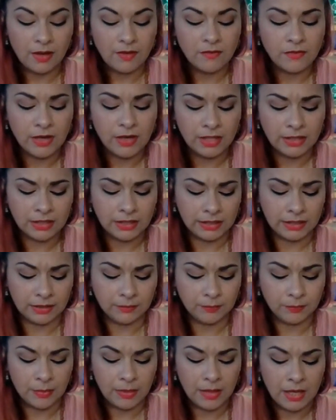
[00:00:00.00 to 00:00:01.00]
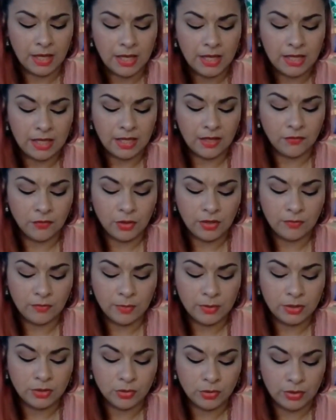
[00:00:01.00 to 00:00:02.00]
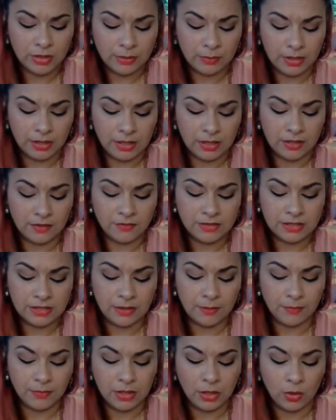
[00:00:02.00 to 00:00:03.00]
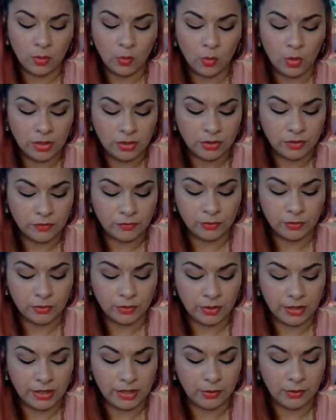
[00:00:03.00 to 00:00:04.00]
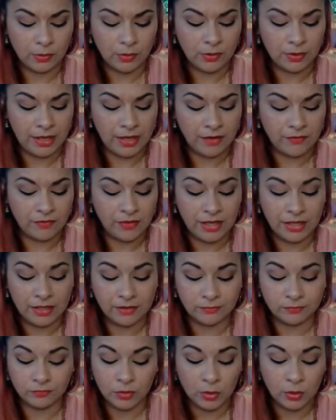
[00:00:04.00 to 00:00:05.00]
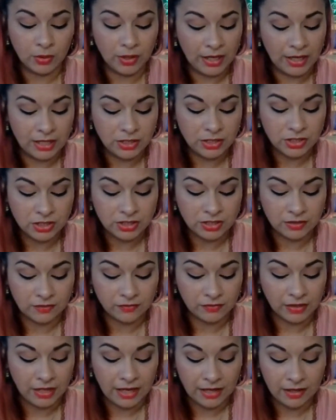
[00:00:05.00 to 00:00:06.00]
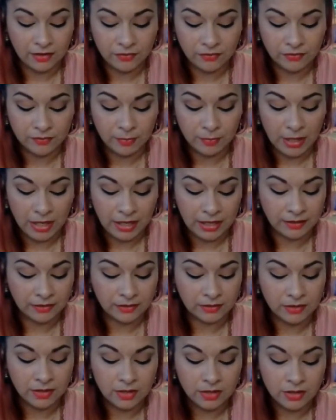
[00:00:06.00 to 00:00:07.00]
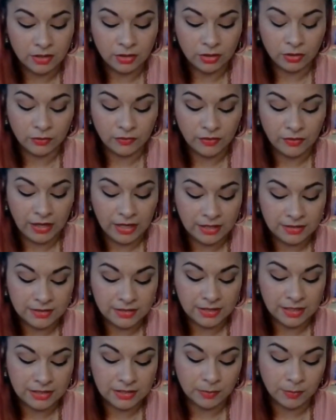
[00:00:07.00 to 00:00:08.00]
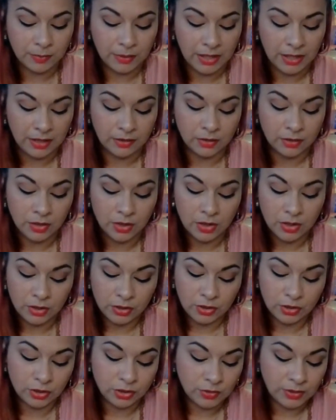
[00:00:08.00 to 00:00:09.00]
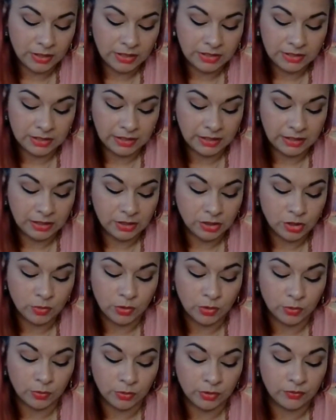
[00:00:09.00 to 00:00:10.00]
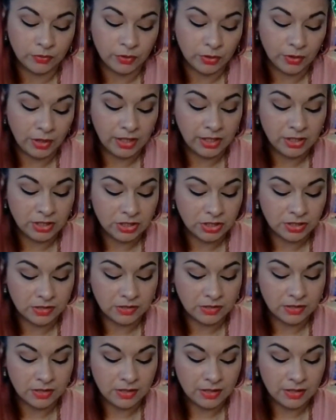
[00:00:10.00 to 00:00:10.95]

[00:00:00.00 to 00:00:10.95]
Finally, if you have been dreaming of something wonderful, a vocation of life path you fantasize about could translate into a real vocation.